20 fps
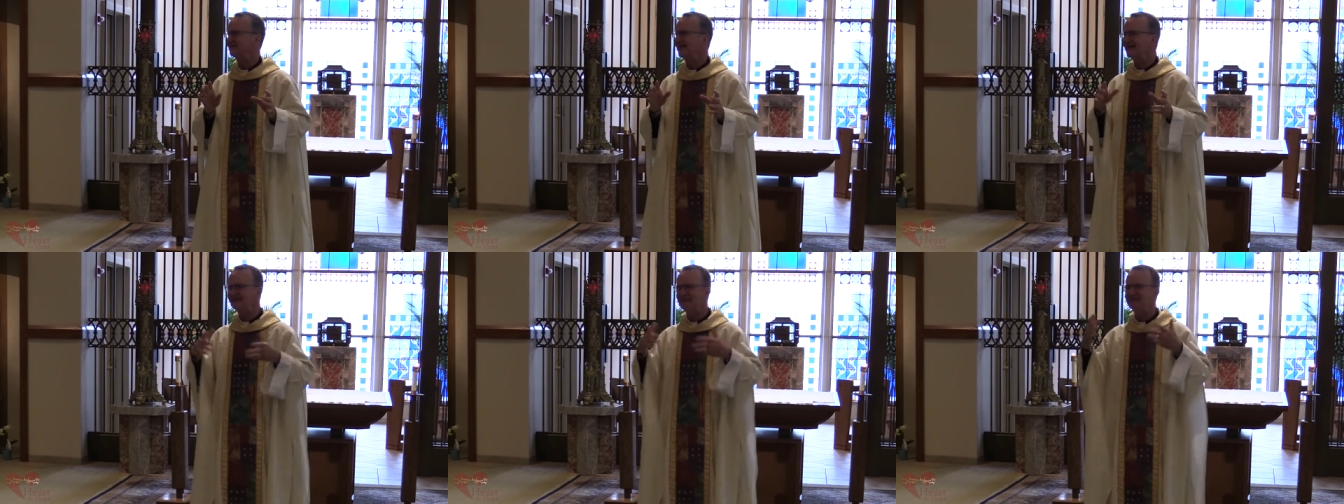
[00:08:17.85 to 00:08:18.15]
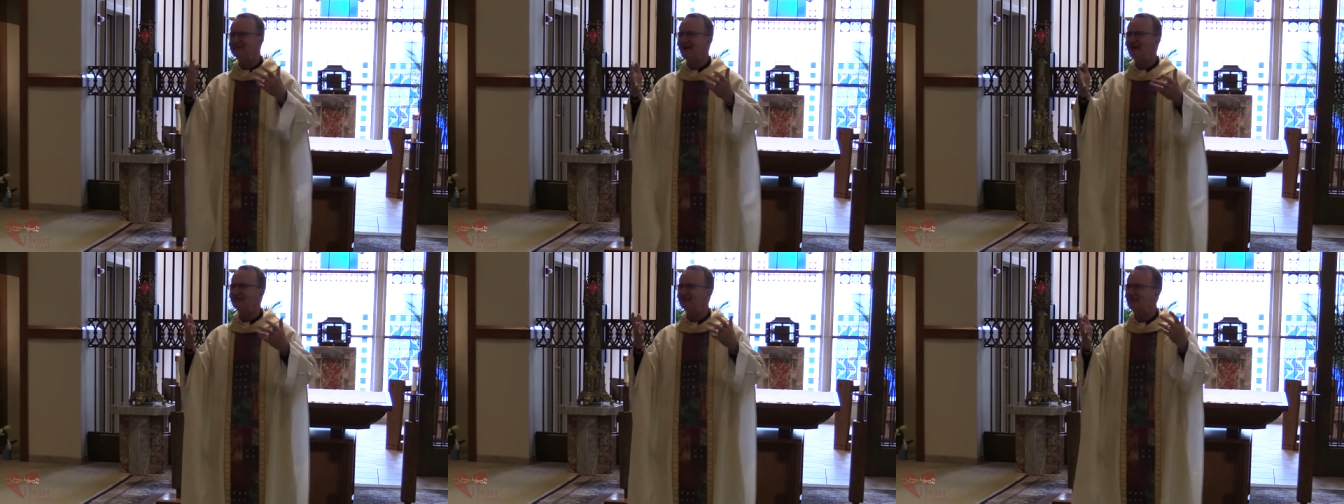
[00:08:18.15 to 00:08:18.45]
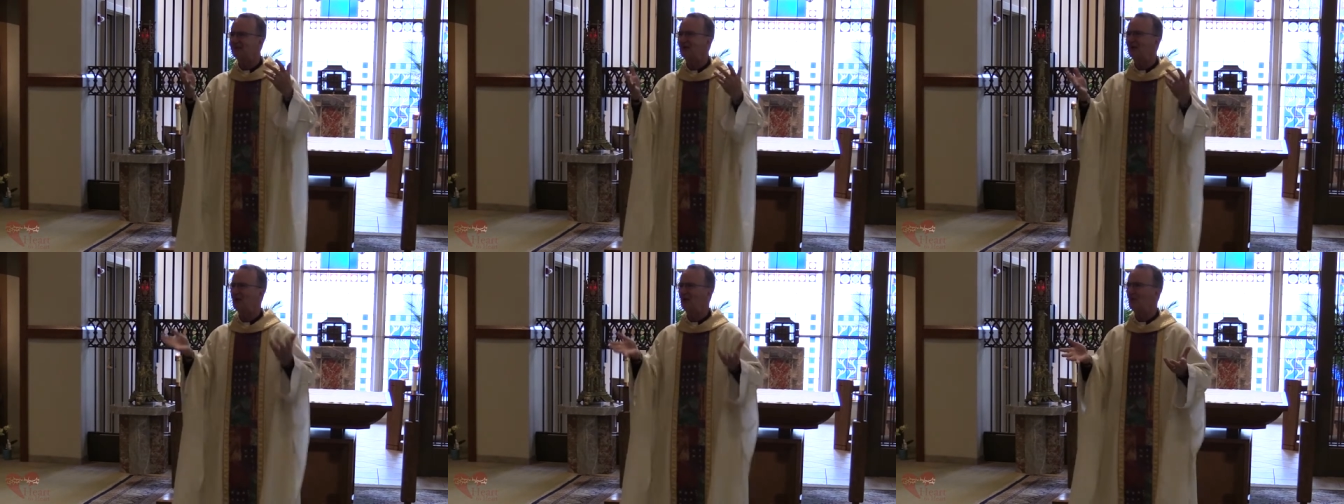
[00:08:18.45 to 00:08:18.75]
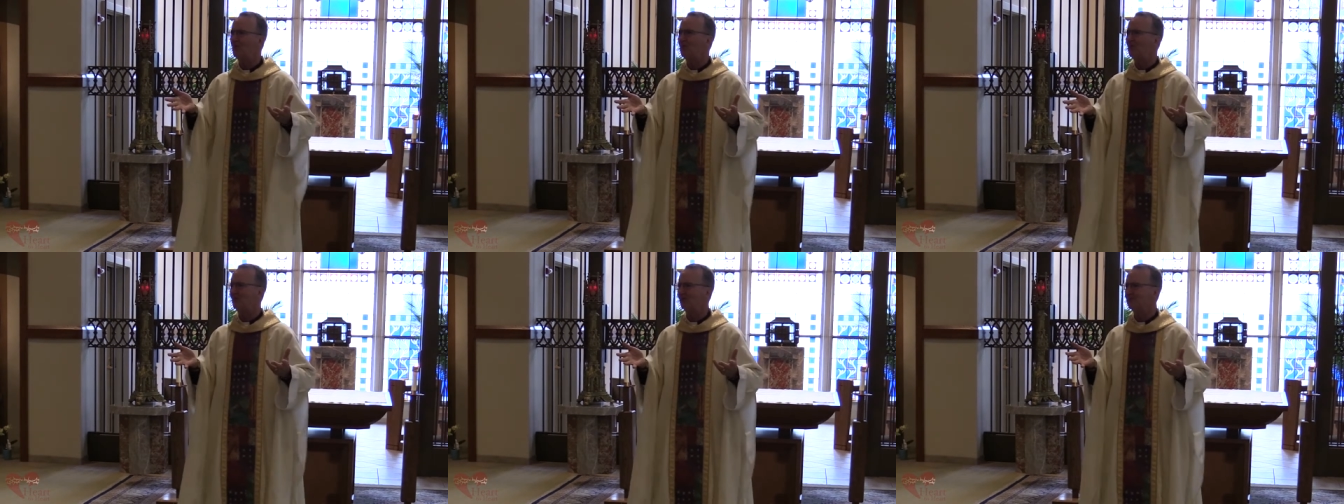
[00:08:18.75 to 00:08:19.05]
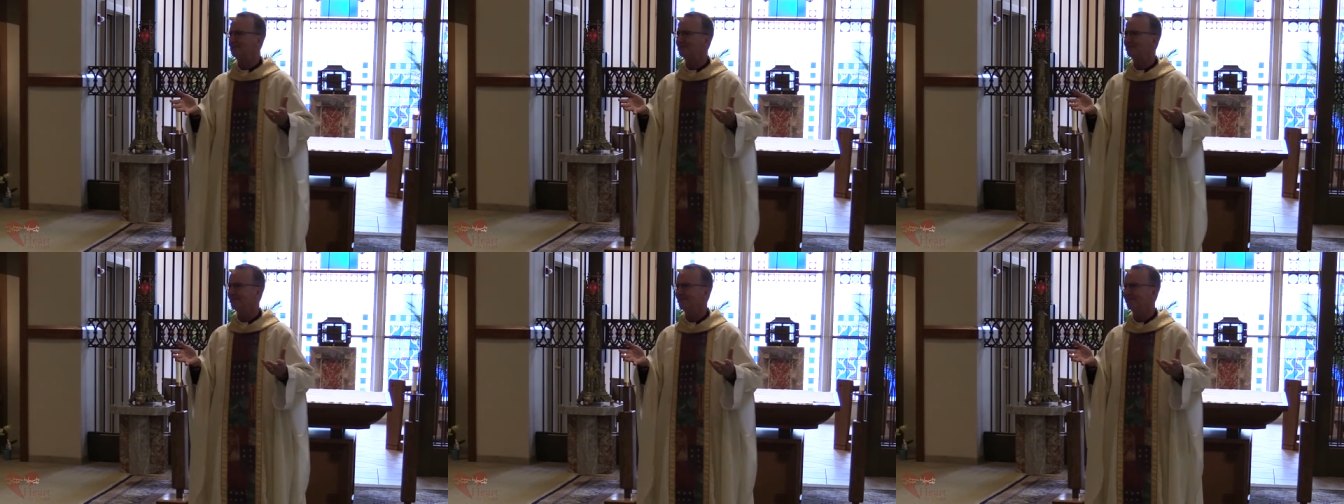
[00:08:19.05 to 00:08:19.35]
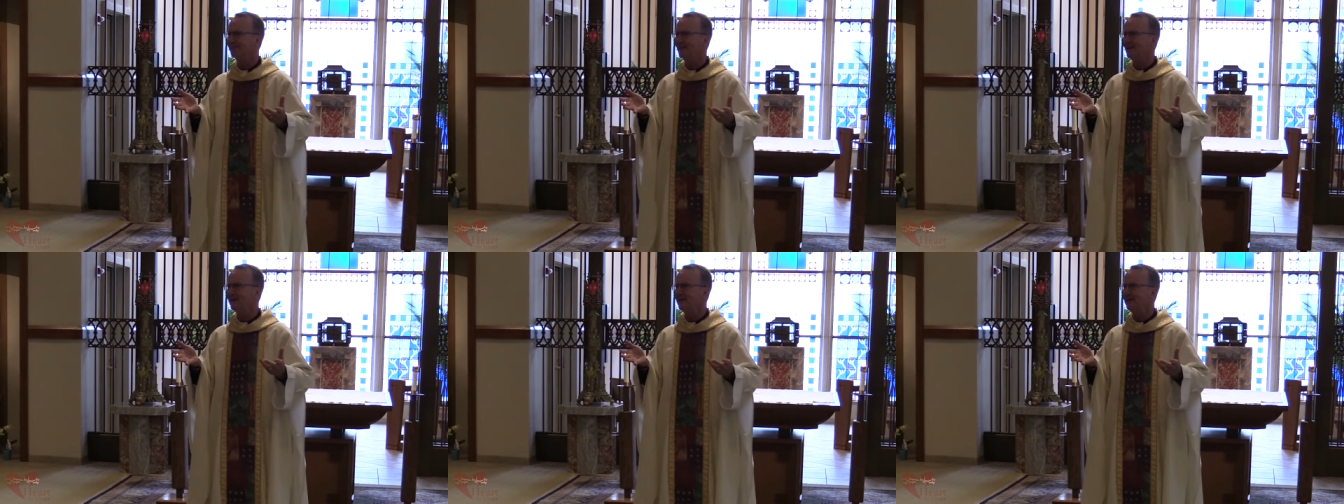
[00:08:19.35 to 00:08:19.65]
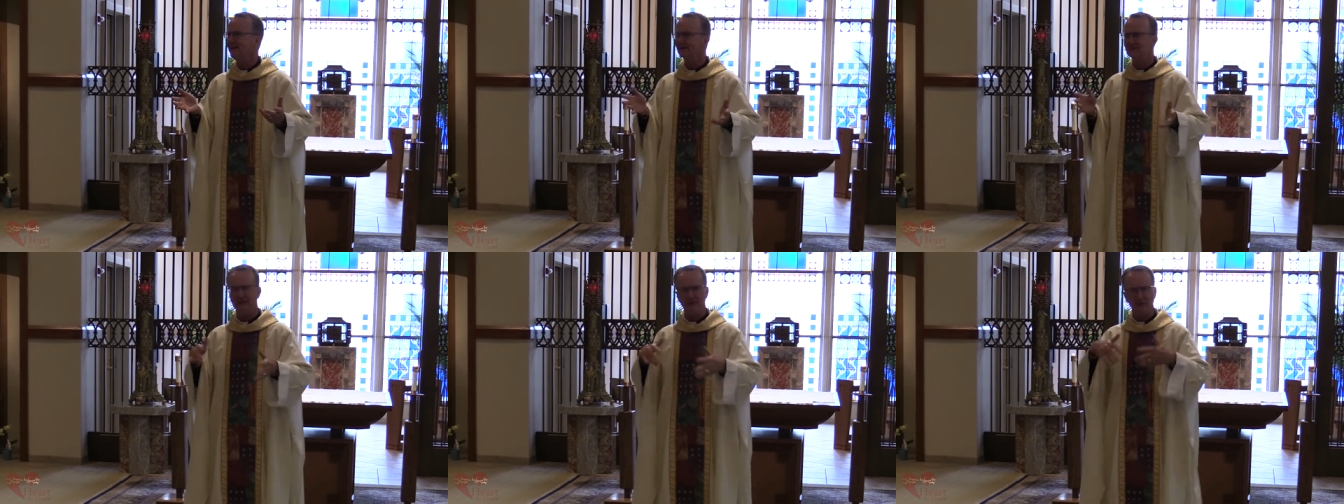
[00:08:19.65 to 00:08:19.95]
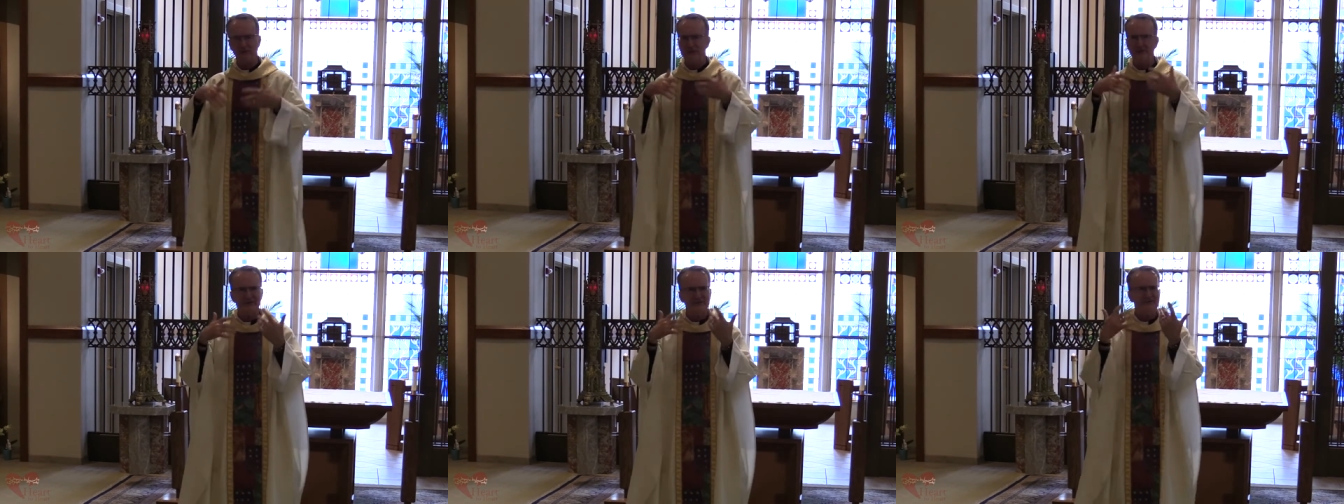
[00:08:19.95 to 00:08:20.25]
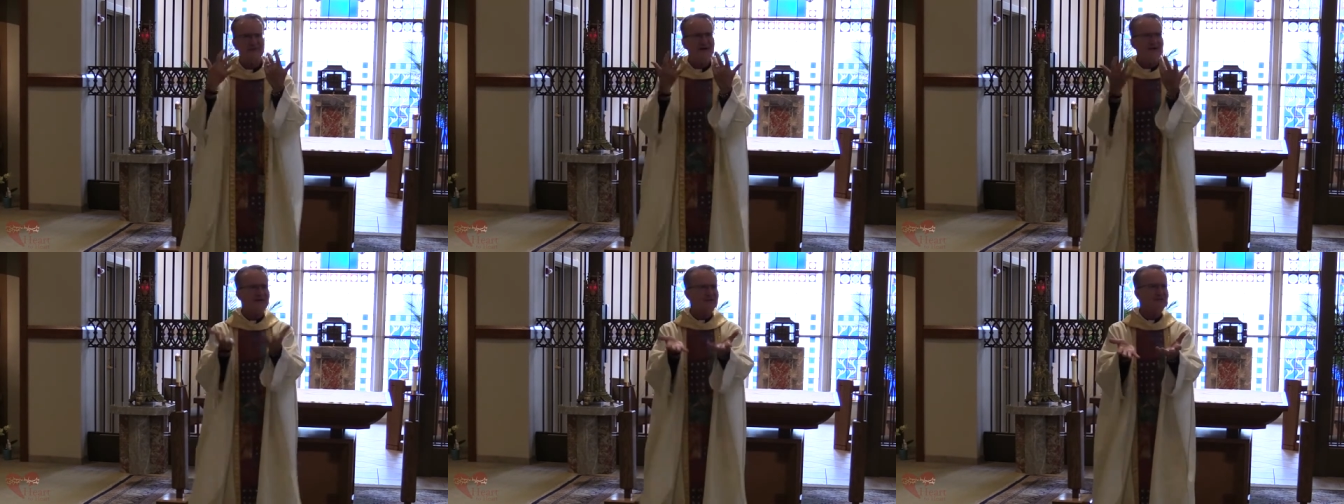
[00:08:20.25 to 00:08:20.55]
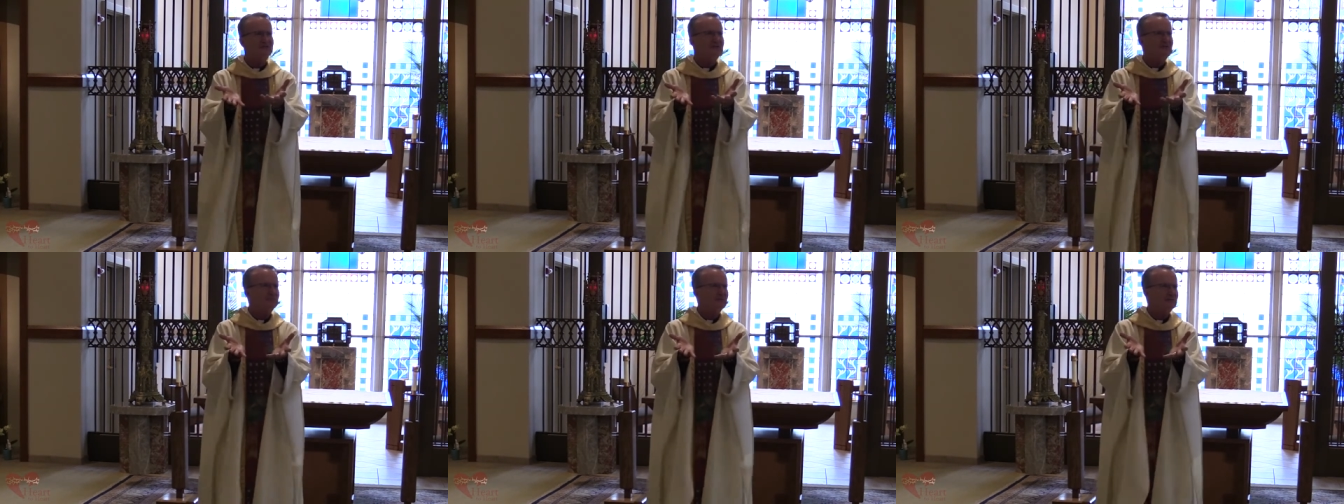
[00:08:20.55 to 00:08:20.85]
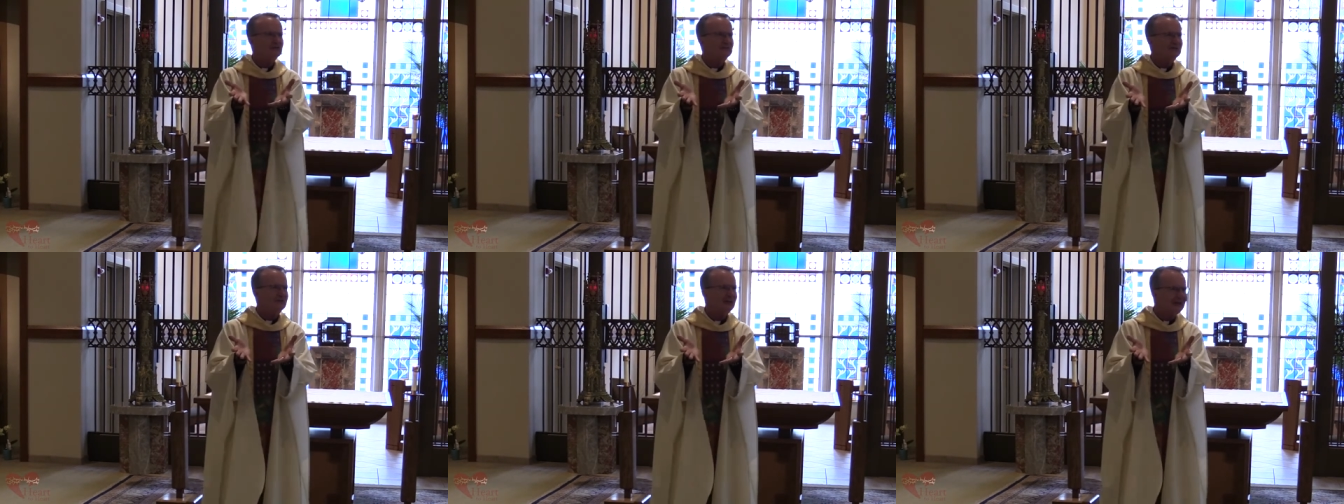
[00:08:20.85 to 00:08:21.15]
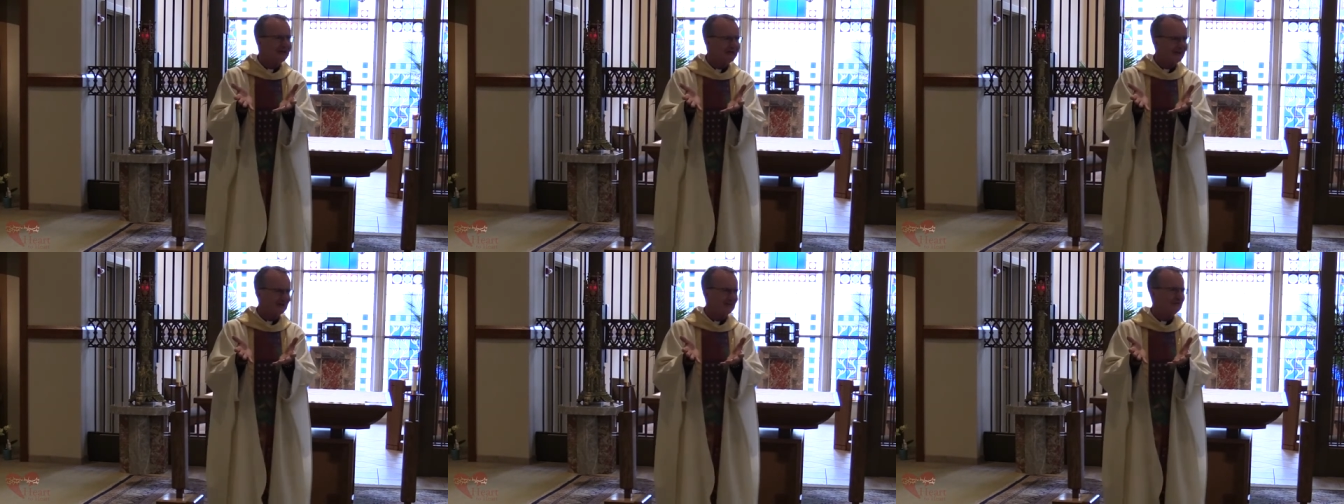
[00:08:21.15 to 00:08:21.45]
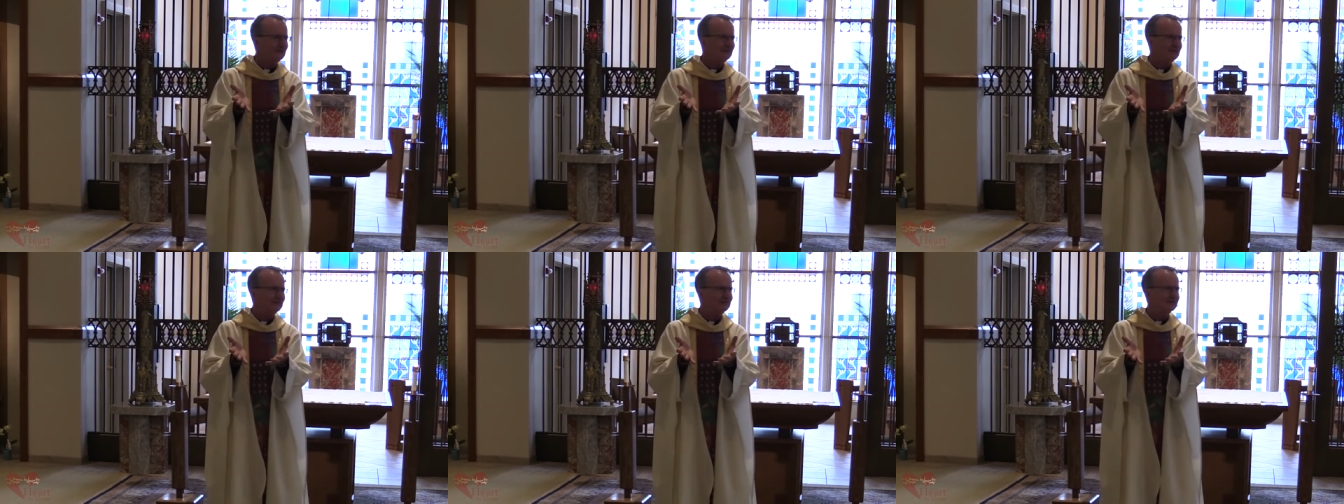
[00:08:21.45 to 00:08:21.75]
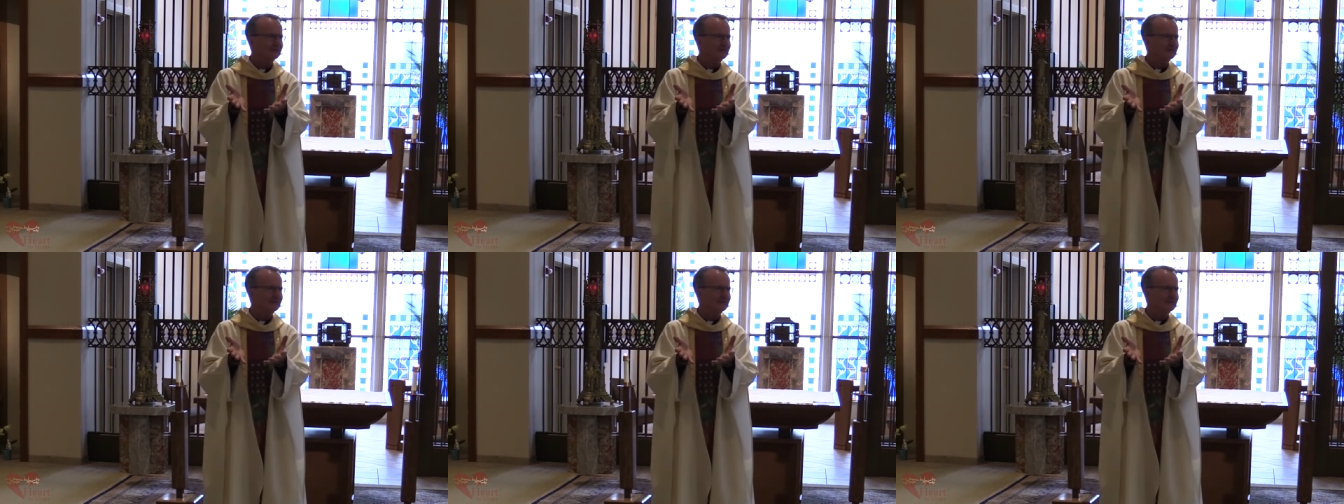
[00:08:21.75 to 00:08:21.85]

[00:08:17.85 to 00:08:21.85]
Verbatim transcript: That's not the goal. The Lord is not some sadist.